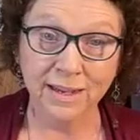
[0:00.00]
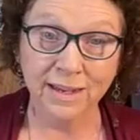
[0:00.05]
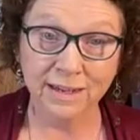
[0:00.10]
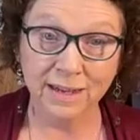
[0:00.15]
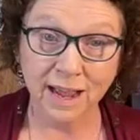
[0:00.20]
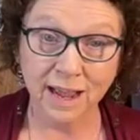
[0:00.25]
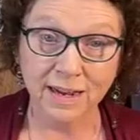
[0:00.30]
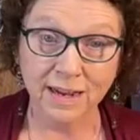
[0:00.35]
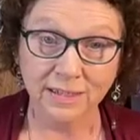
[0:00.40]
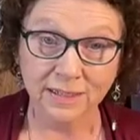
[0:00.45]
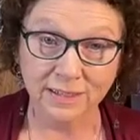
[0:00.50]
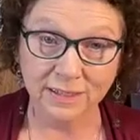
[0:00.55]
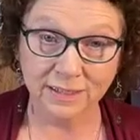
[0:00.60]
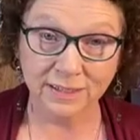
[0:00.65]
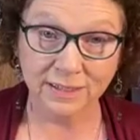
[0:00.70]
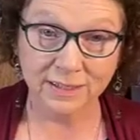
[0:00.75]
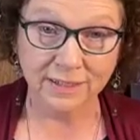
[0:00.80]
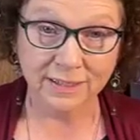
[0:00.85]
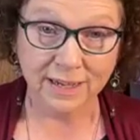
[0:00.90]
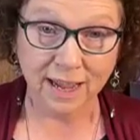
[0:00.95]
Nice,
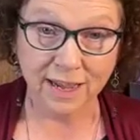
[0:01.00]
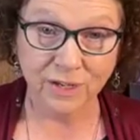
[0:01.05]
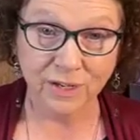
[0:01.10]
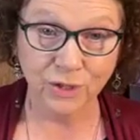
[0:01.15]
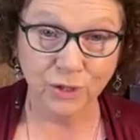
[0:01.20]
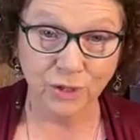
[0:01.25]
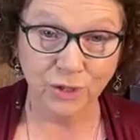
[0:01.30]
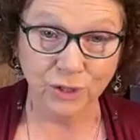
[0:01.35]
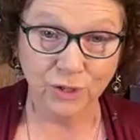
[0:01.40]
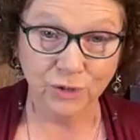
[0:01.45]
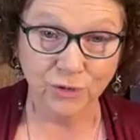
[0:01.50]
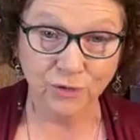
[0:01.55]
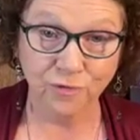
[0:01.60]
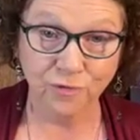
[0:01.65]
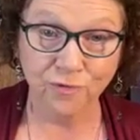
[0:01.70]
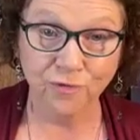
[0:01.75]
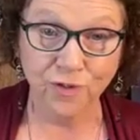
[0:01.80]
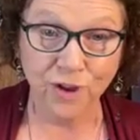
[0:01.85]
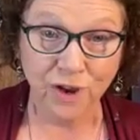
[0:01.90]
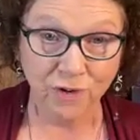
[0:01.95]
Sag.
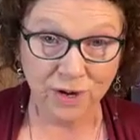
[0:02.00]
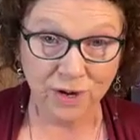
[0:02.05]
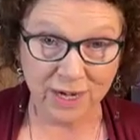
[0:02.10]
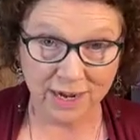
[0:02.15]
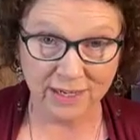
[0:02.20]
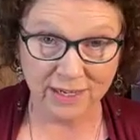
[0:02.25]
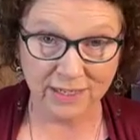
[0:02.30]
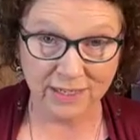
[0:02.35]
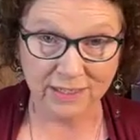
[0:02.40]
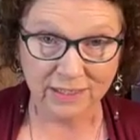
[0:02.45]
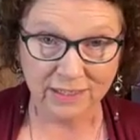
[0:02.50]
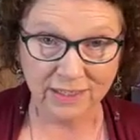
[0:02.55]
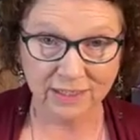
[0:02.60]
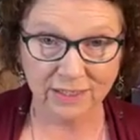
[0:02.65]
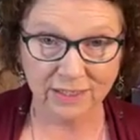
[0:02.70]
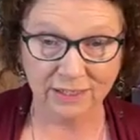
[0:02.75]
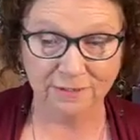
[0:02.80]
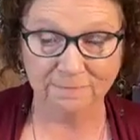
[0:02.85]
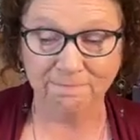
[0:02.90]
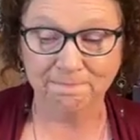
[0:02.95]
Very
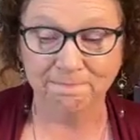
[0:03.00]
nice.